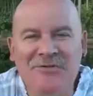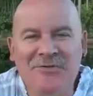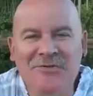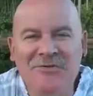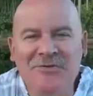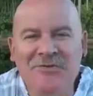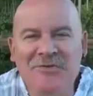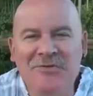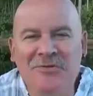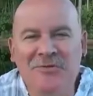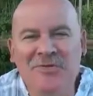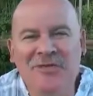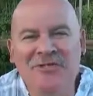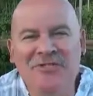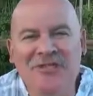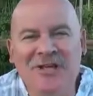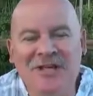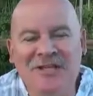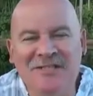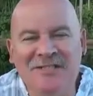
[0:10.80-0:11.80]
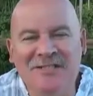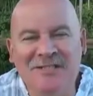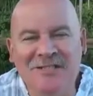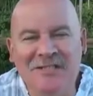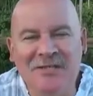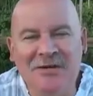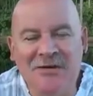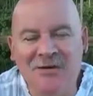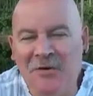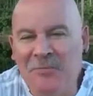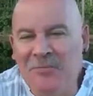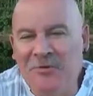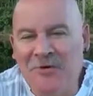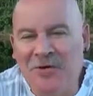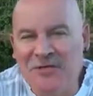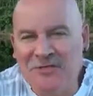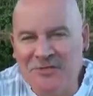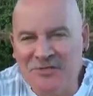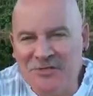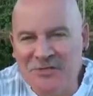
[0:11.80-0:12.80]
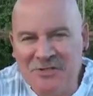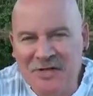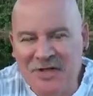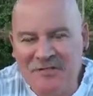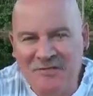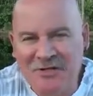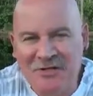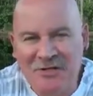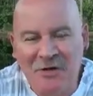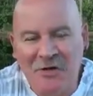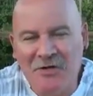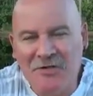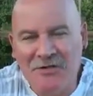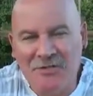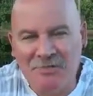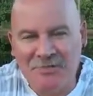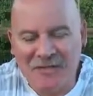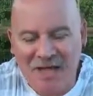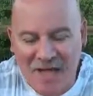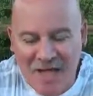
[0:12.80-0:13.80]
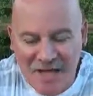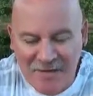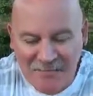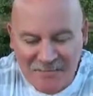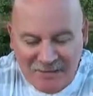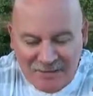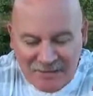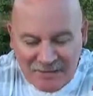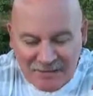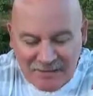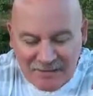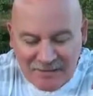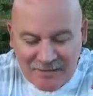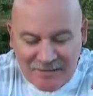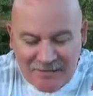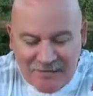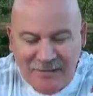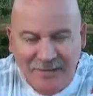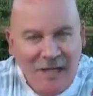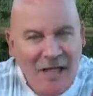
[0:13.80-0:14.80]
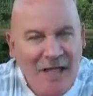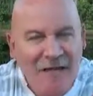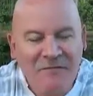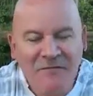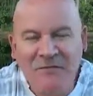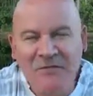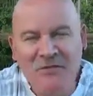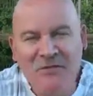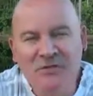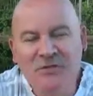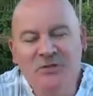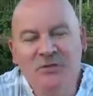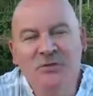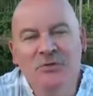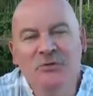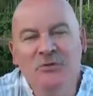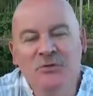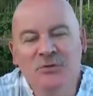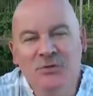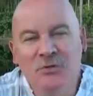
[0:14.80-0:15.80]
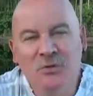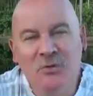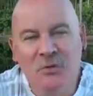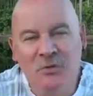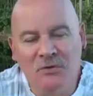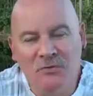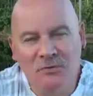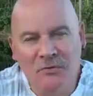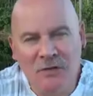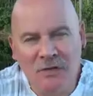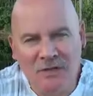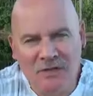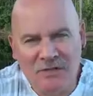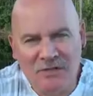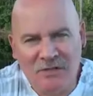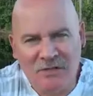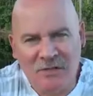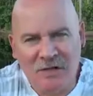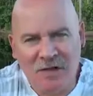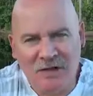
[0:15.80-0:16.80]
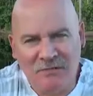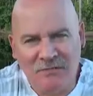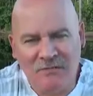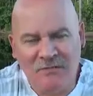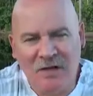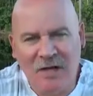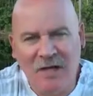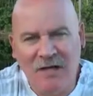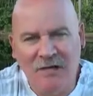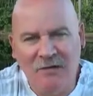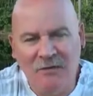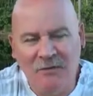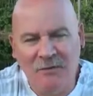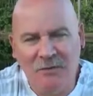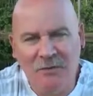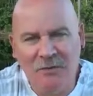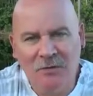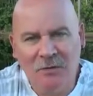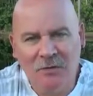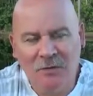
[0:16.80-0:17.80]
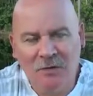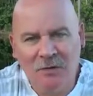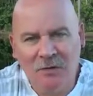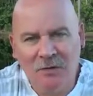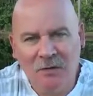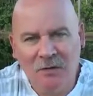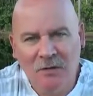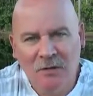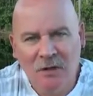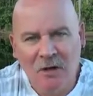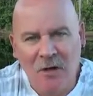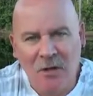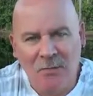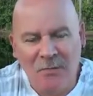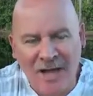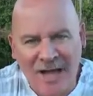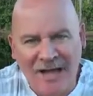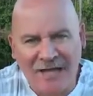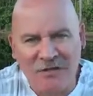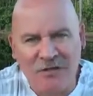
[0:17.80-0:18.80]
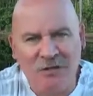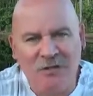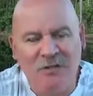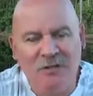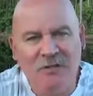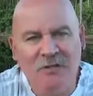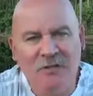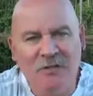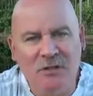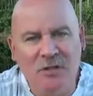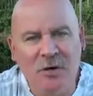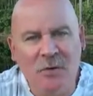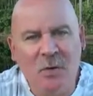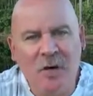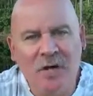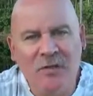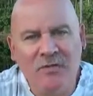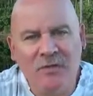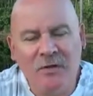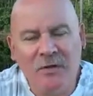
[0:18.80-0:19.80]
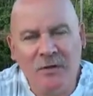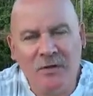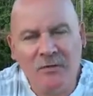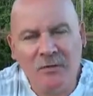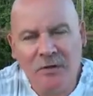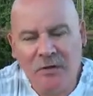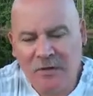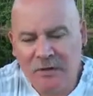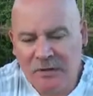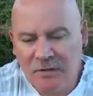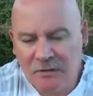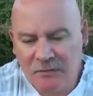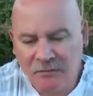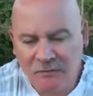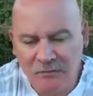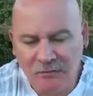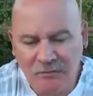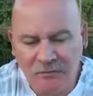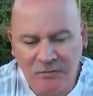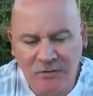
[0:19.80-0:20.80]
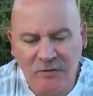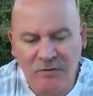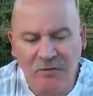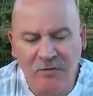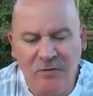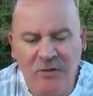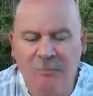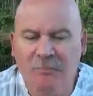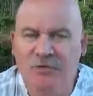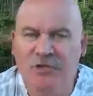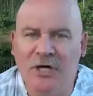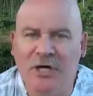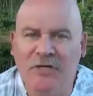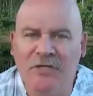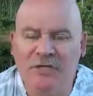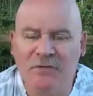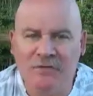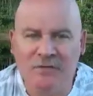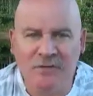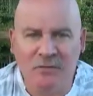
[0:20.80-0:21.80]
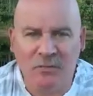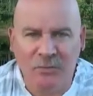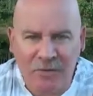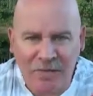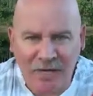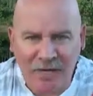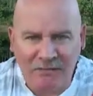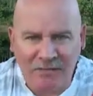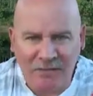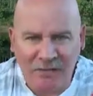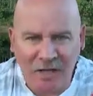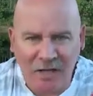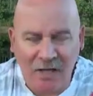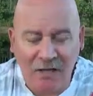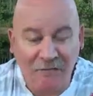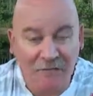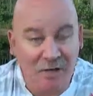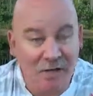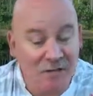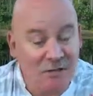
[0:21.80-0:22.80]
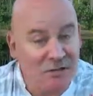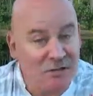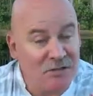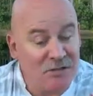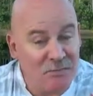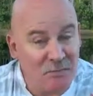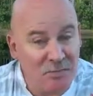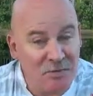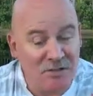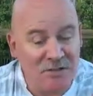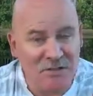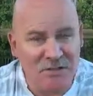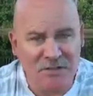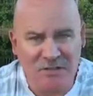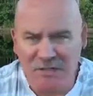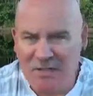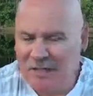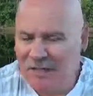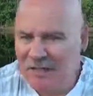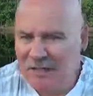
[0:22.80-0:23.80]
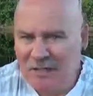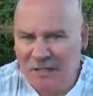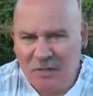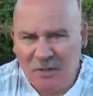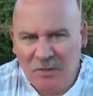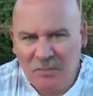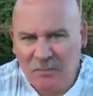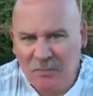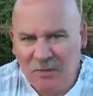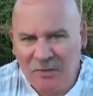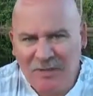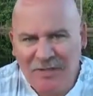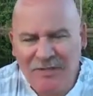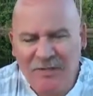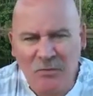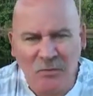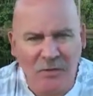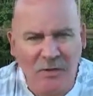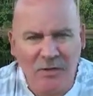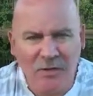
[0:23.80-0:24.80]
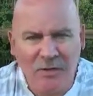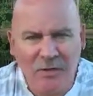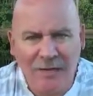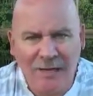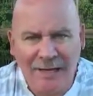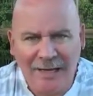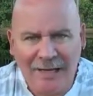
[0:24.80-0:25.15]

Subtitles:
Troy Dooley, the Beachside CEO. Hope you guys are just having an awesome time. Life is too short for us to not follow our passions, to go out there and really fulfill the objectives that we have in life, not just in business, but anywhere.